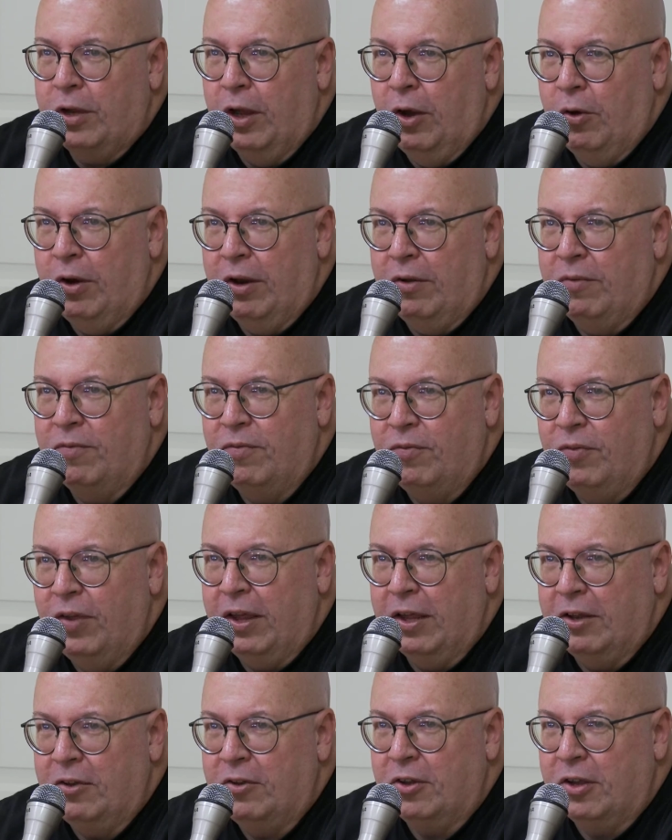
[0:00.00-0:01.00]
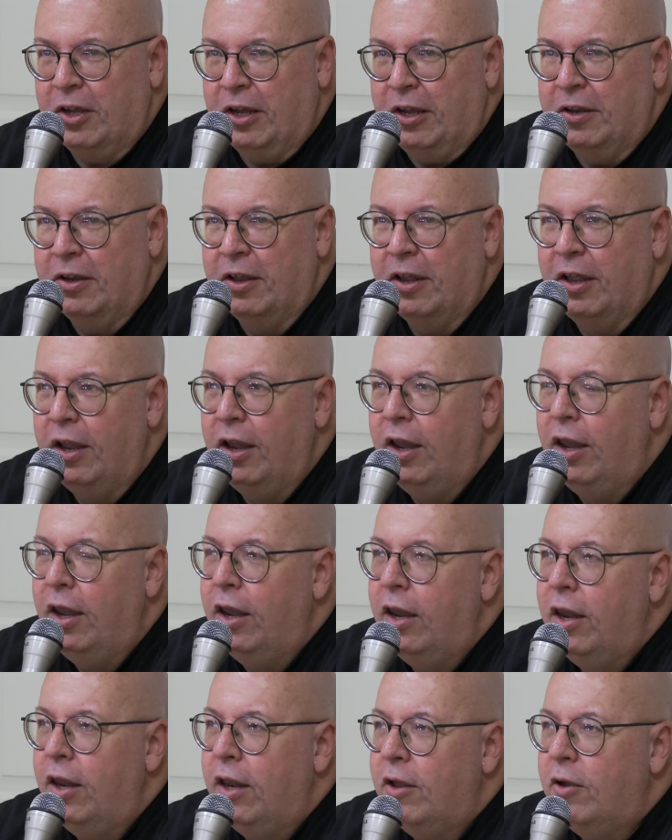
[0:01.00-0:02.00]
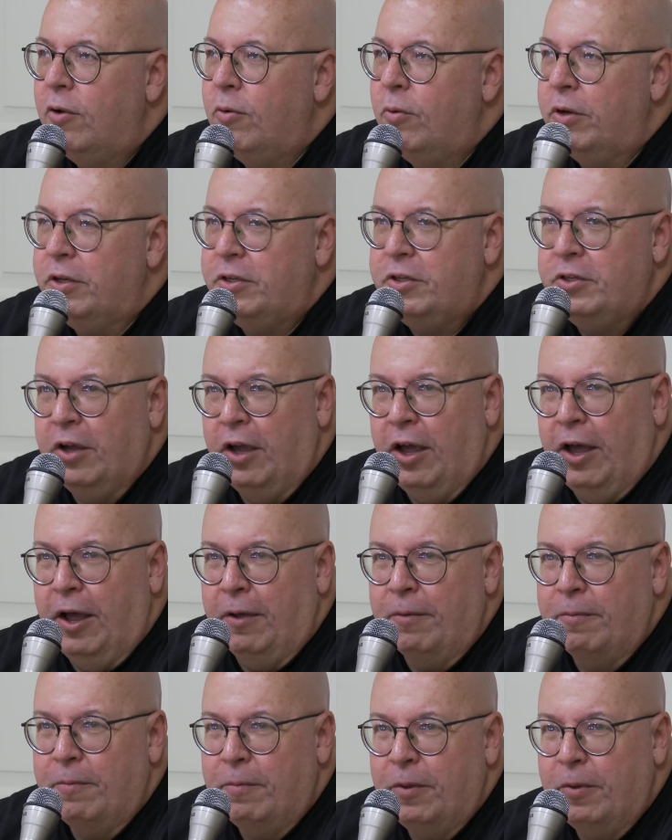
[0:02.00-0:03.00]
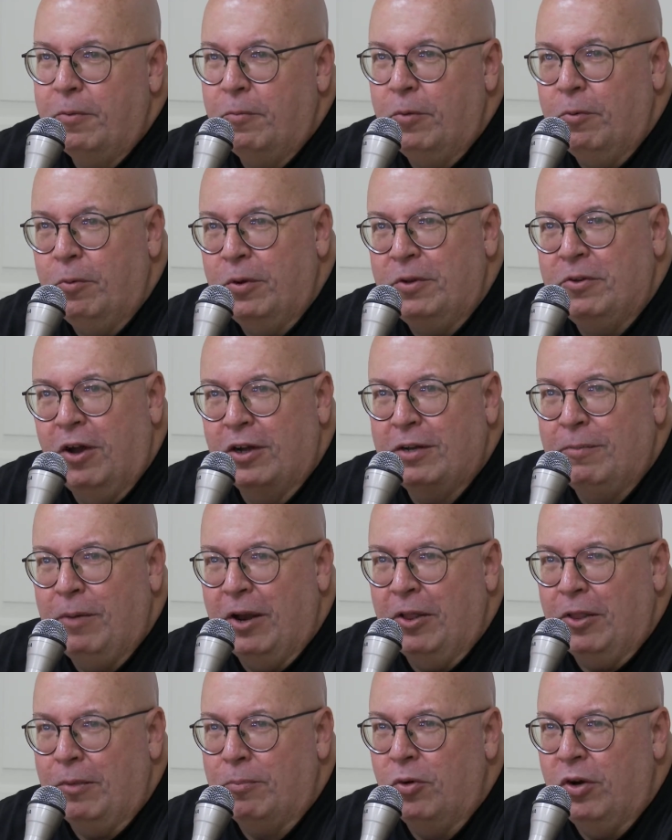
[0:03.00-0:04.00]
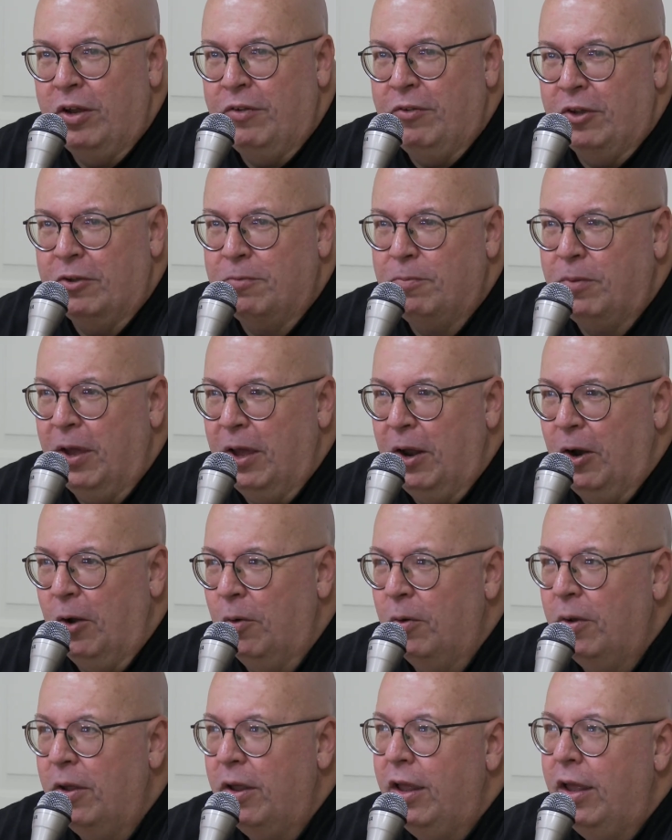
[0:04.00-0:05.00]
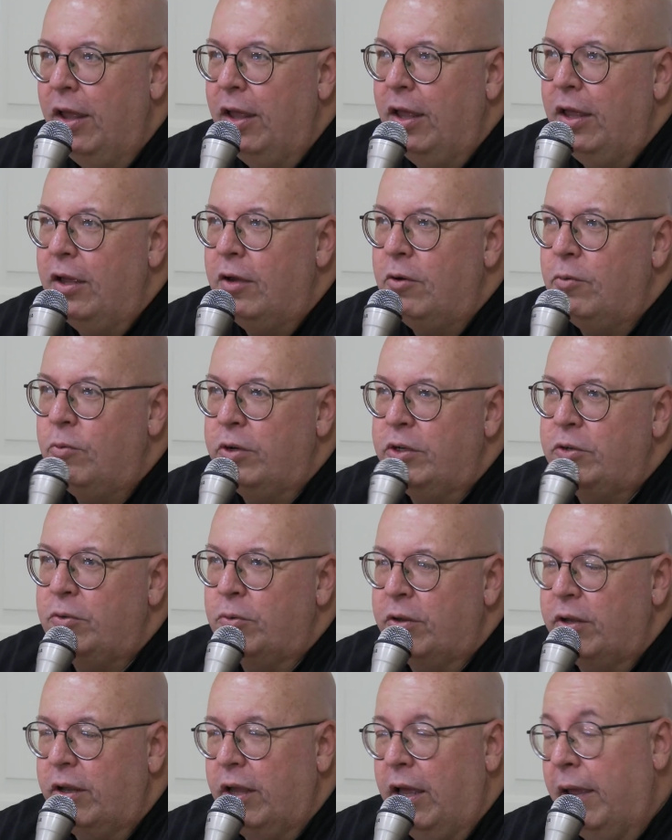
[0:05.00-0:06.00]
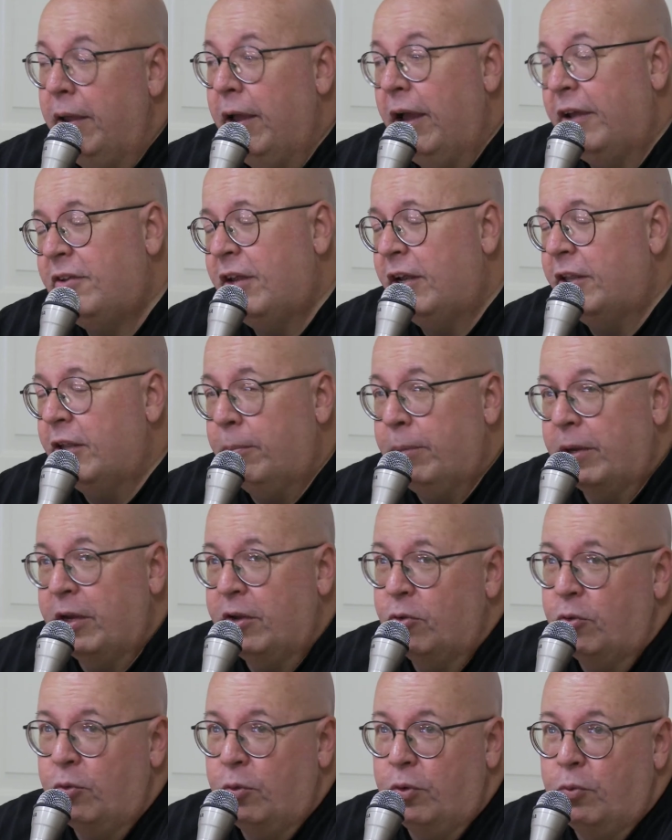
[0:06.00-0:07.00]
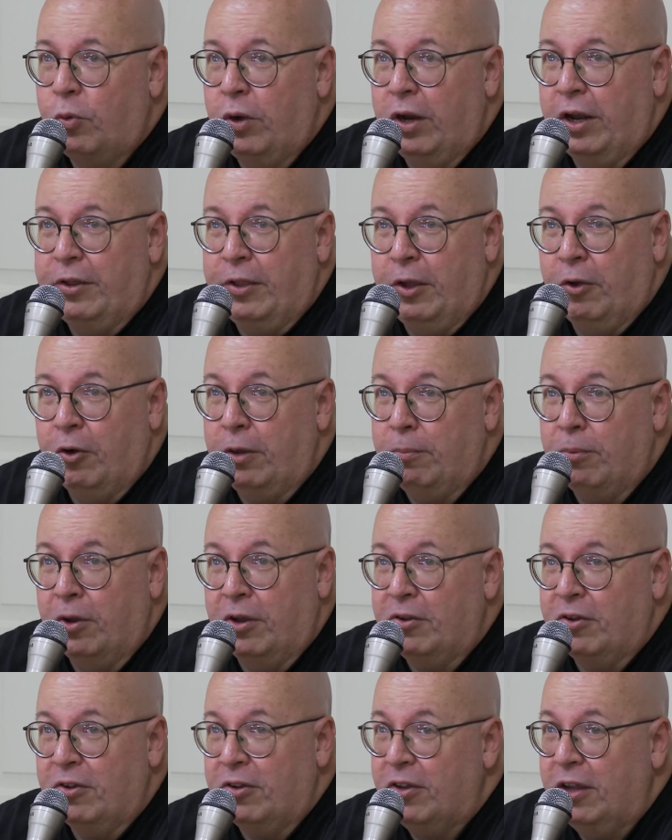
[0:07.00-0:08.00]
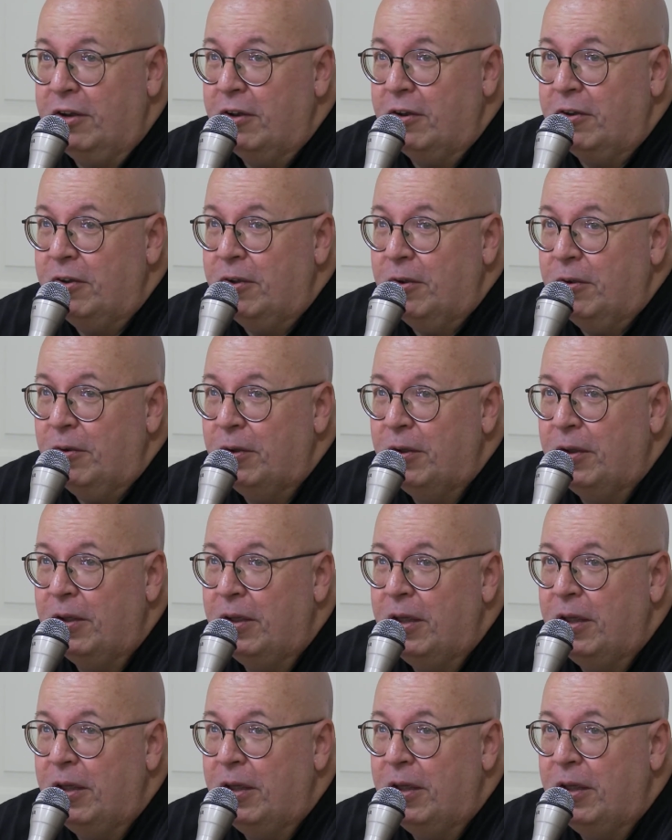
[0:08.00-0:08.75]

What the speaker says: Conan fanzine, which we talked about on the previous panel, which was, I sent it there because it was really the only place to send it to.